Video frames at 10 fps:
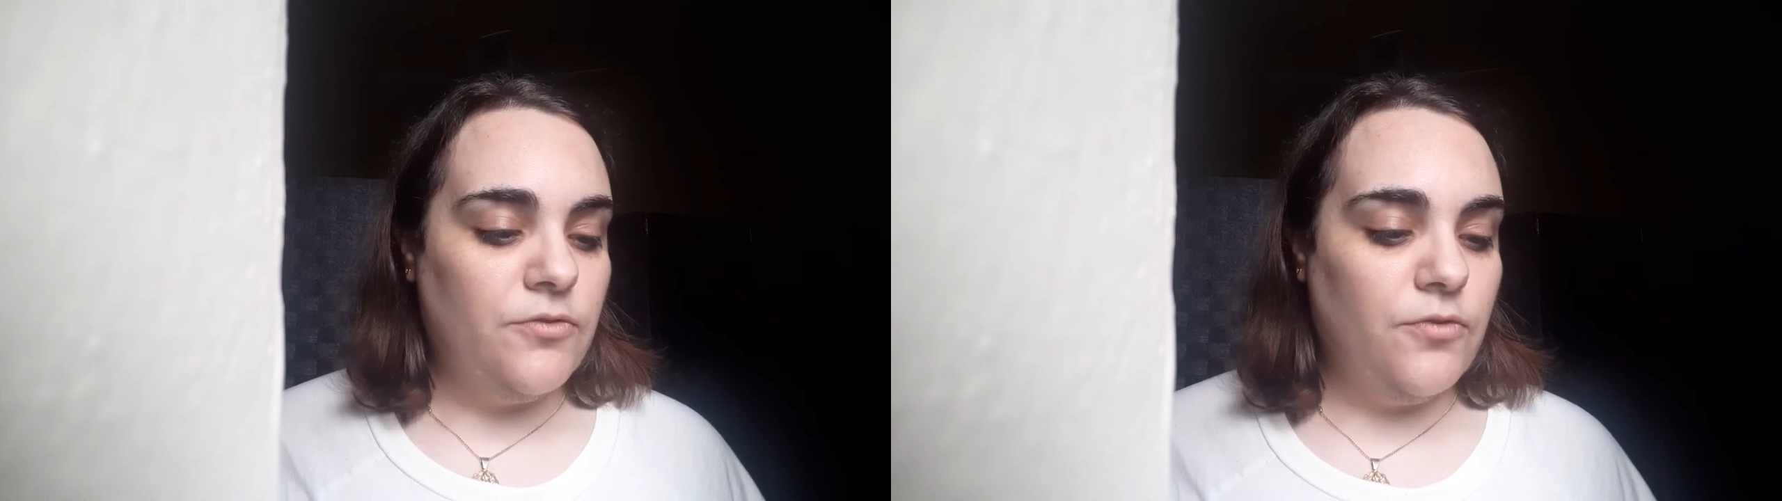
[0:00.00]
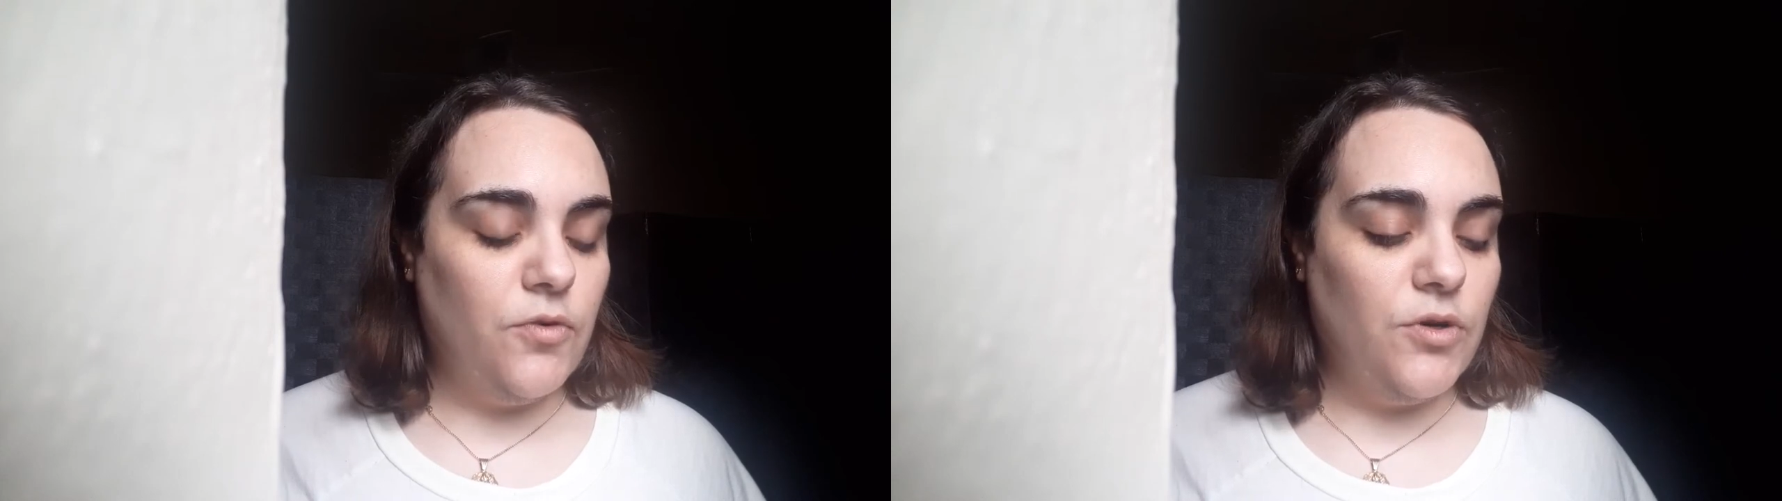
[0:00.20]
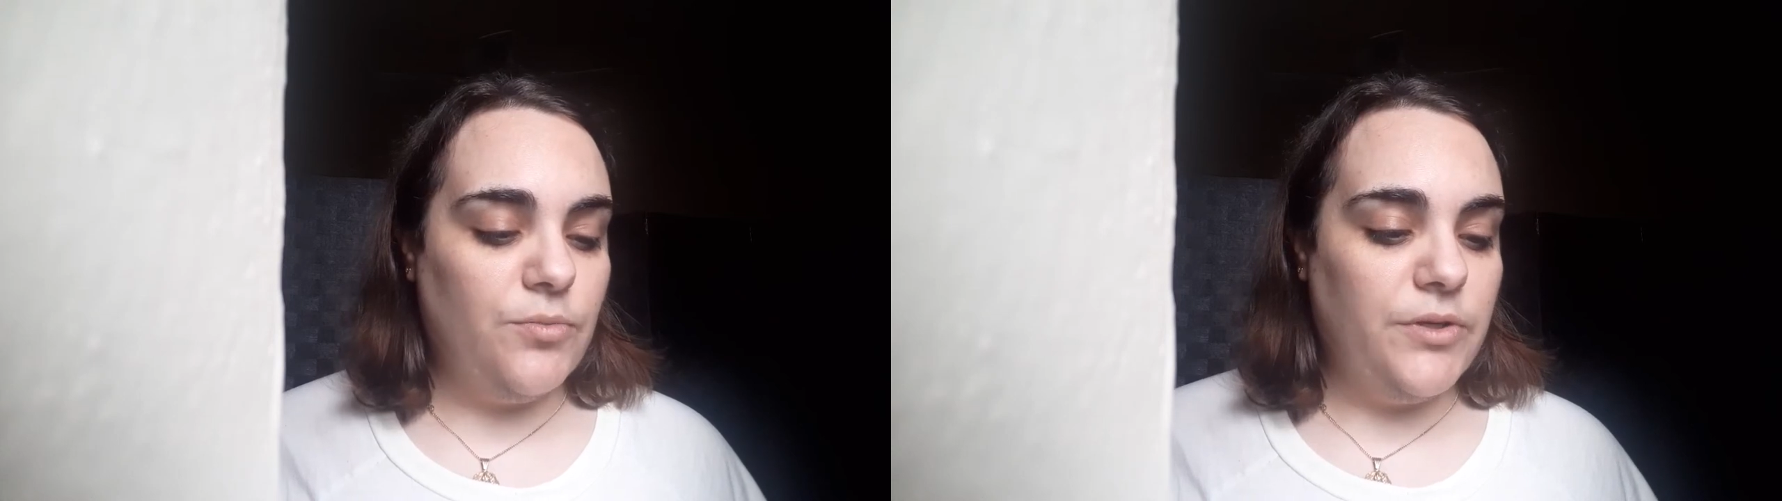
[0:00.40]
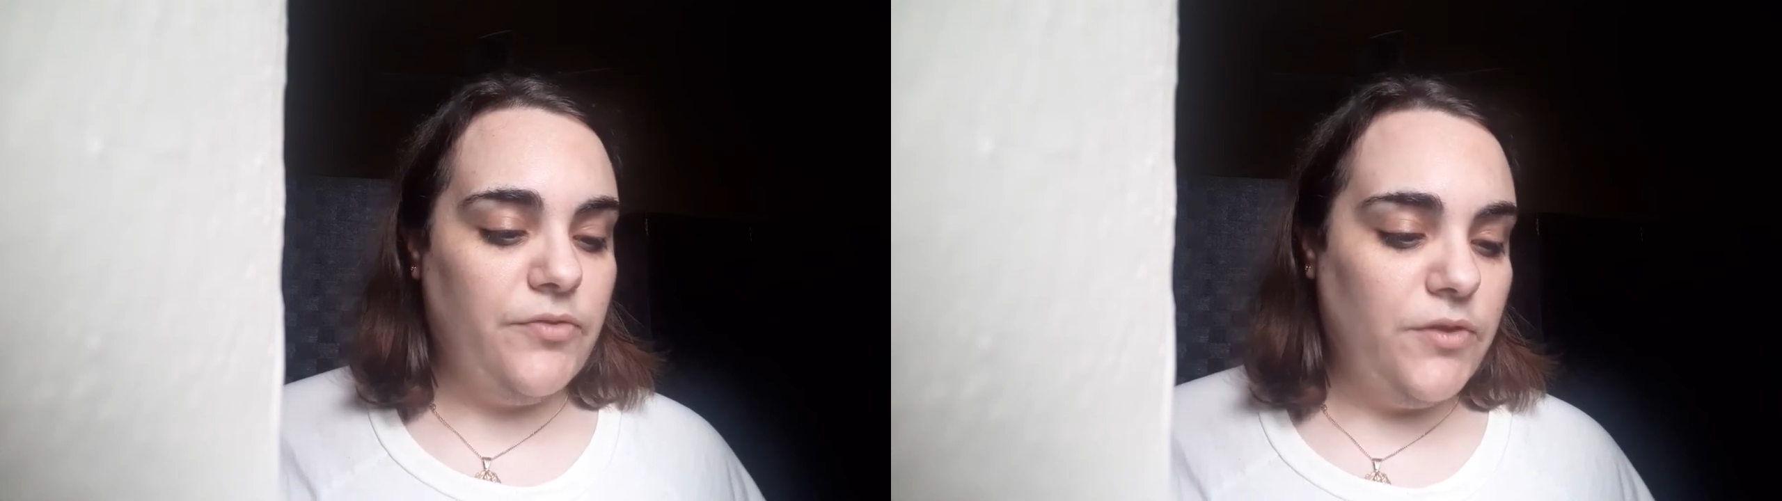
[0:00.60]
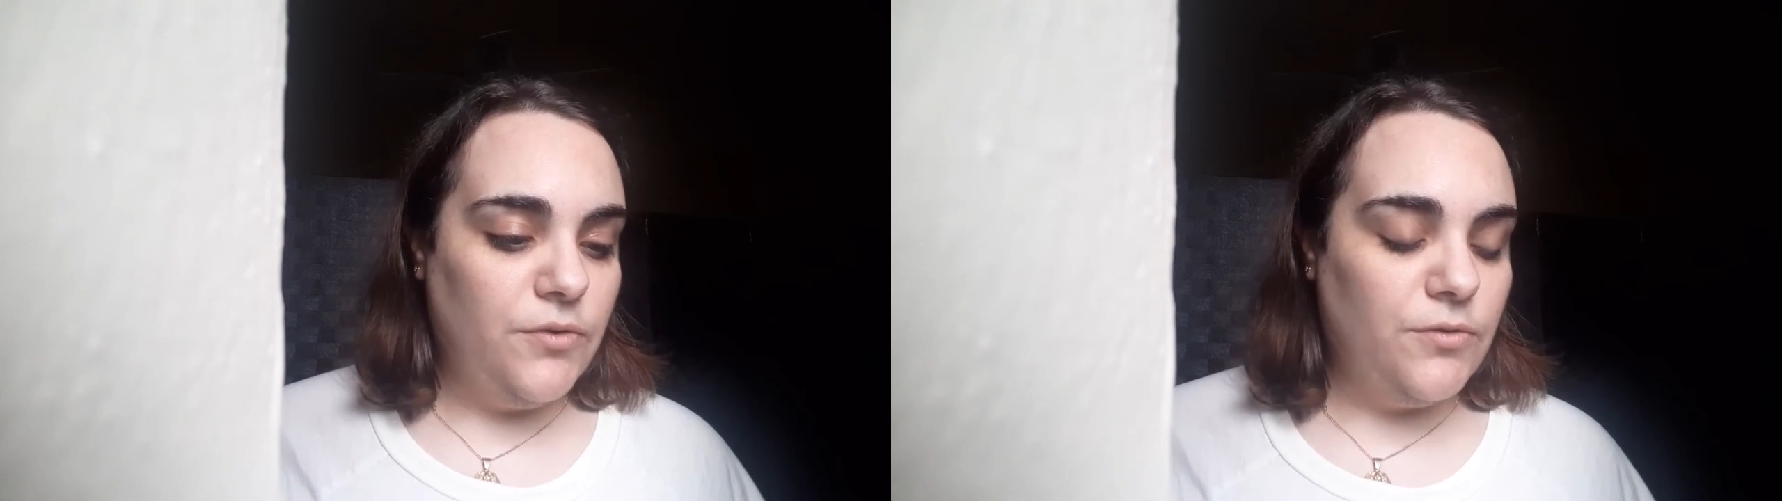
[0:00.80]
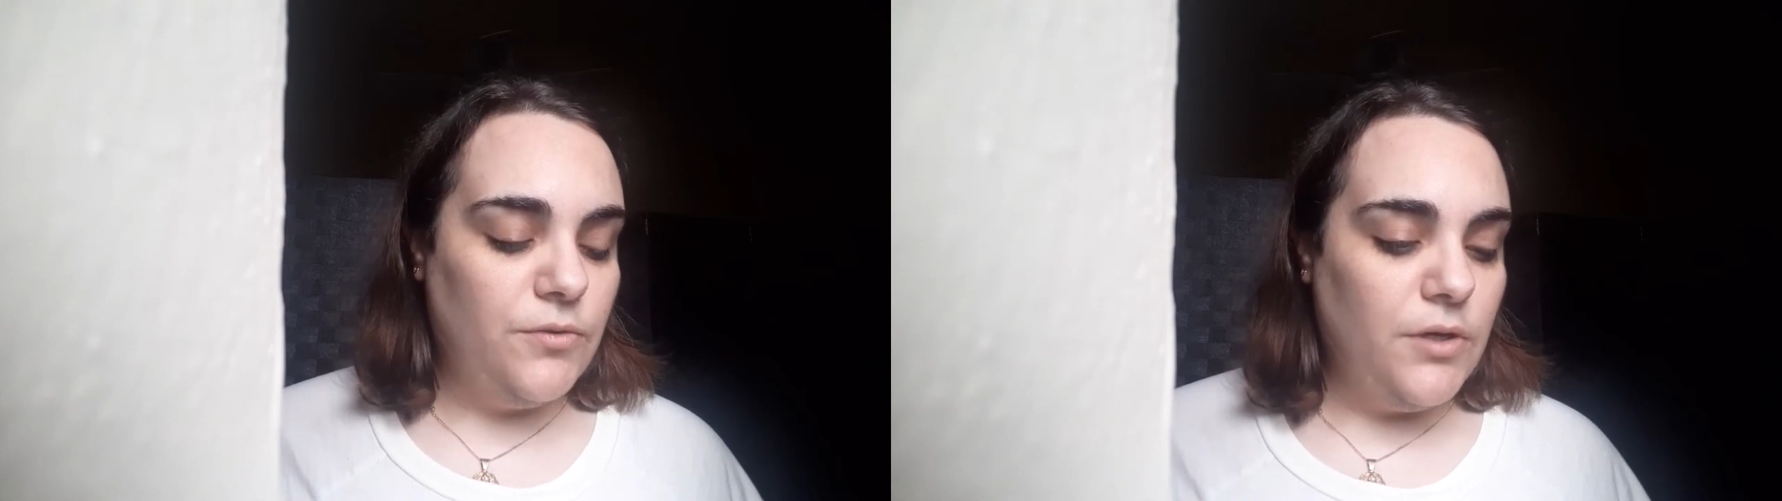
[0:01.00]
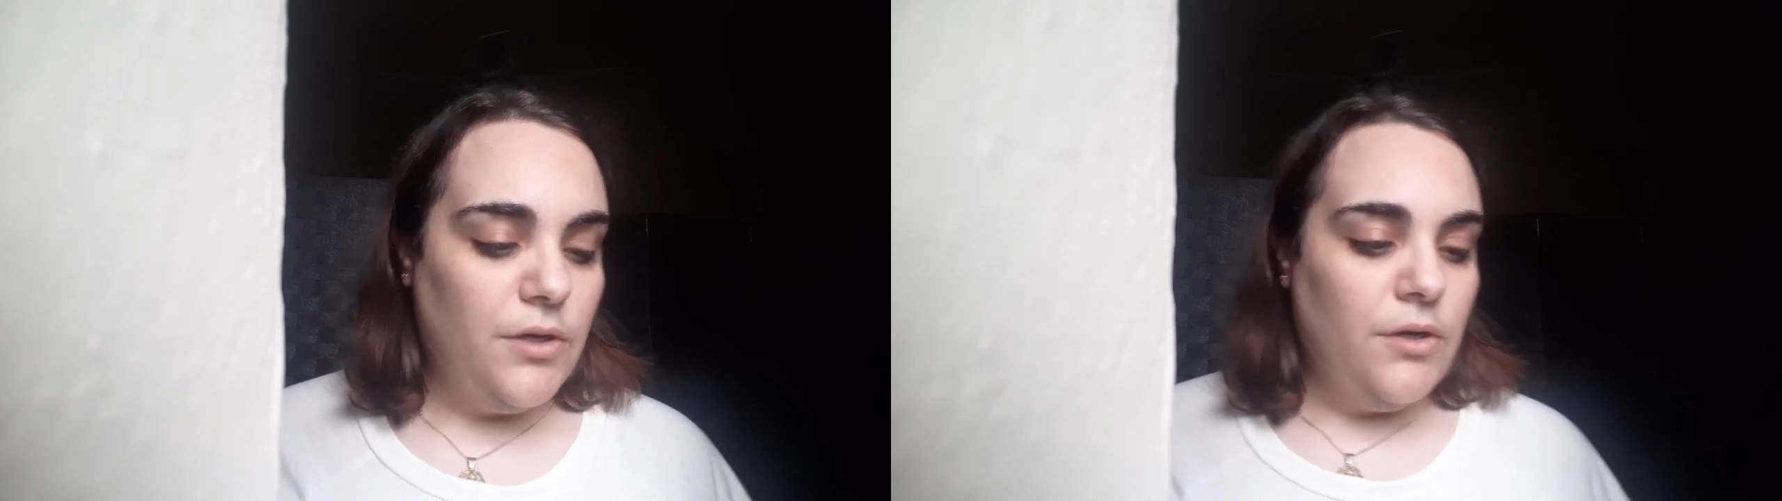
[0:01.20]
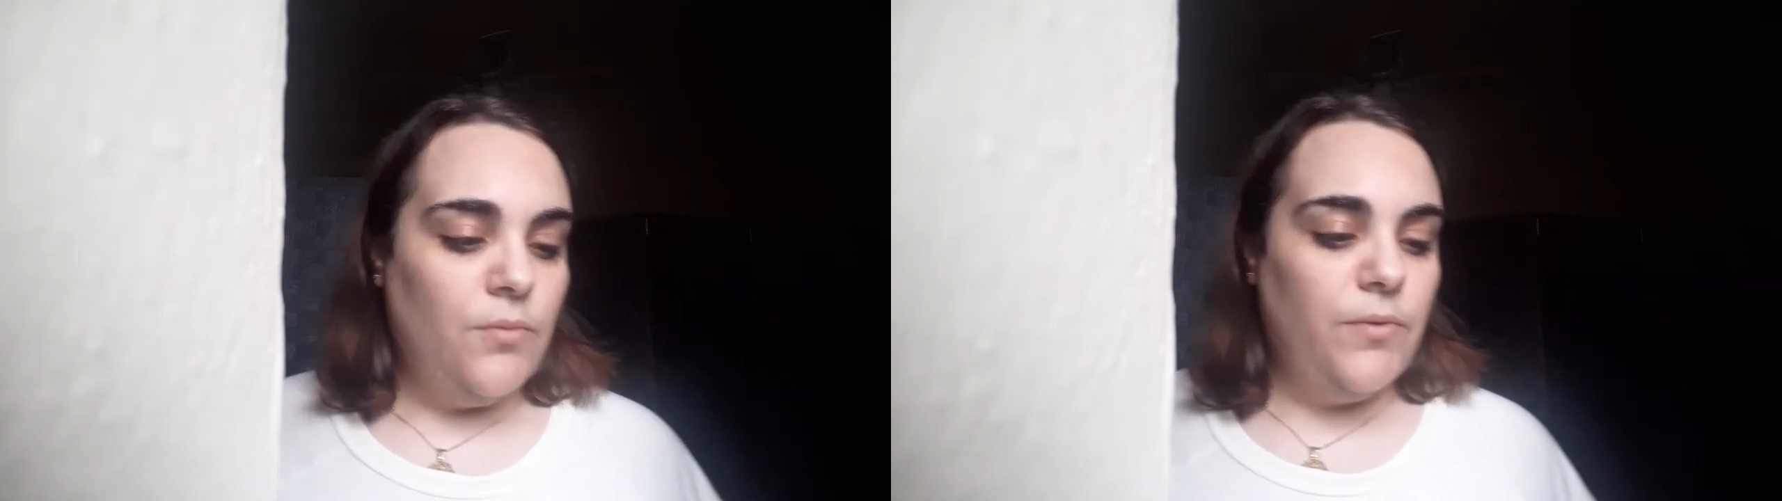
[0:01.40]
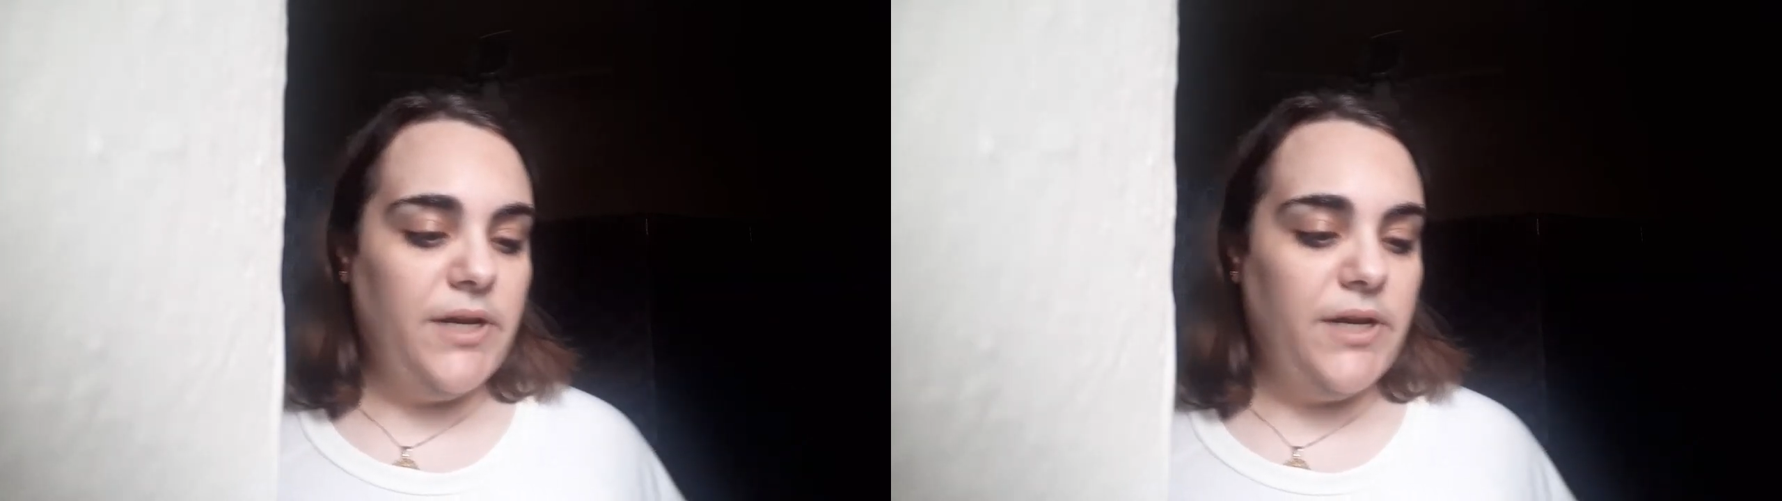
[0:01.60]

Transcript: for review would